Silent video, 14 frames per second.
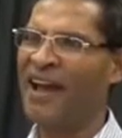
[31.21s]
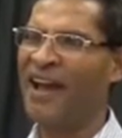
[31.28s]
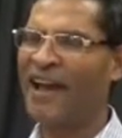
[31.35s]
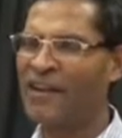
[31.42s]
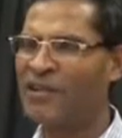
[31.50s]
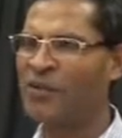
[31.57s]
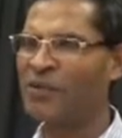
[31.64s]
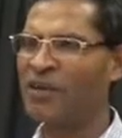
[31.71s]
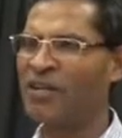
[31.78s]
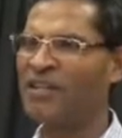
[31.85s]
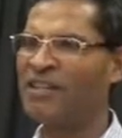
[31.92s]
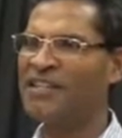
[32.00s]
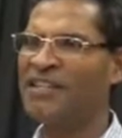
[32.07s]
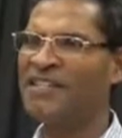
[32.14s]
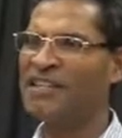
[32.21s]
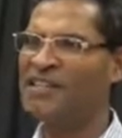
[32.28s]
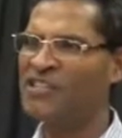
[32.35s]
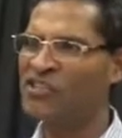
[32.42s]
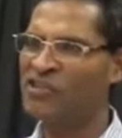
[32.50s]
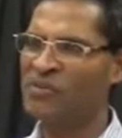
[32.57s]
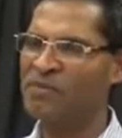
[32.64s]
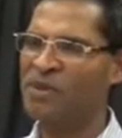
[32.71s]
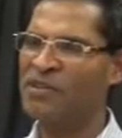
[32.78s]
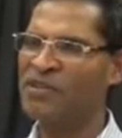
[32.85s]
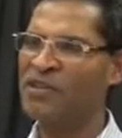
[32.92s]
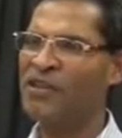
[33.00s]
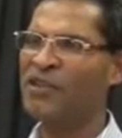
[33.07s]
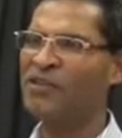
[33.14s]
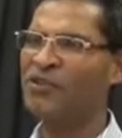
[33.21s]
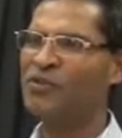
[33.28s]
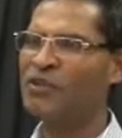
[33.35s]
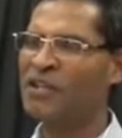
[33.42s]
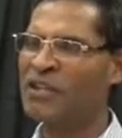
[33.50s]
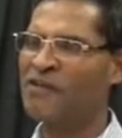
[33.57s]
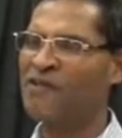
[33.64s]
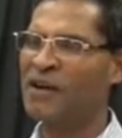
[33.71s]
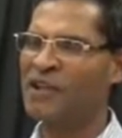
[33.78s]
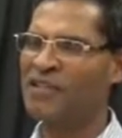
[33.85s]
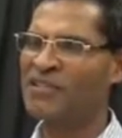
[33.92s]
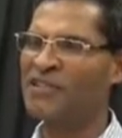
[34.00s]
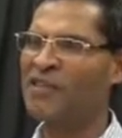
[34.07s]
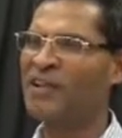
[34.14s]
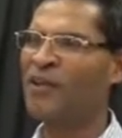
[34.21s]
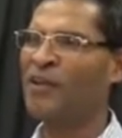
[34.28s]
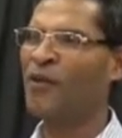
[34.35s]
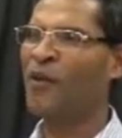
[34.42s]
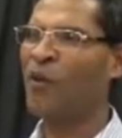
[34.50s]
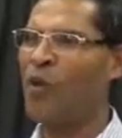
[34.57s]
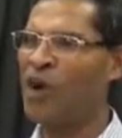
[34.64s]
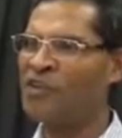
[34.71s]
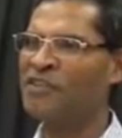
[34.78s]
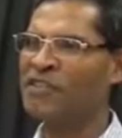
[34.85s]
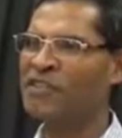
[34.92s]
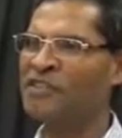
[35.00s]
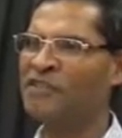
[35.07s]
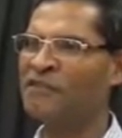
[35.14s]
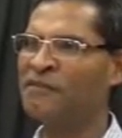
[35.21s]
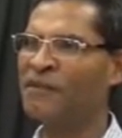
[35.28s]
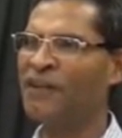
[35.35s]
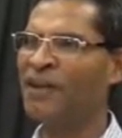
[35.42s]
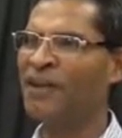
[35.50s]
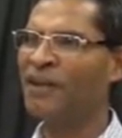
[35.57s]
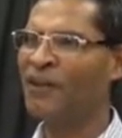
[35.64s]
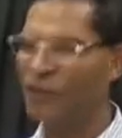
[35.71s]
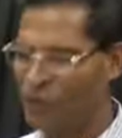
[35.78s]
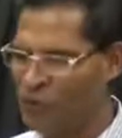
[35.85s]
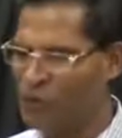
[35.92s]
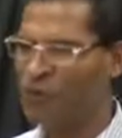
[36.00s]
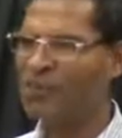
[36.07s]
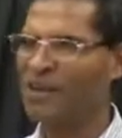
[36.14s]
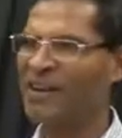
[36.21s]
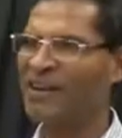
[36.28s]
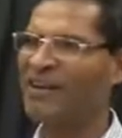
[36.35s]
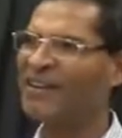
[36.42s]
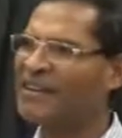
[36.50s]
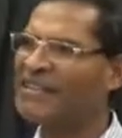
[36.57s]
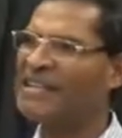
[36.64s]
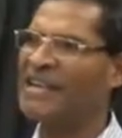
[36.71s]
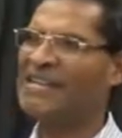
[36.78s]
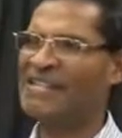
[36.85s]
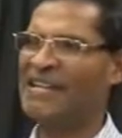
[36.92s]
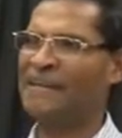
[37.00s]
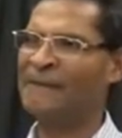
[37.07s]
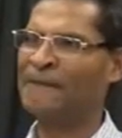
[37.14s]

actually these instruments should give us quantitative numeral data.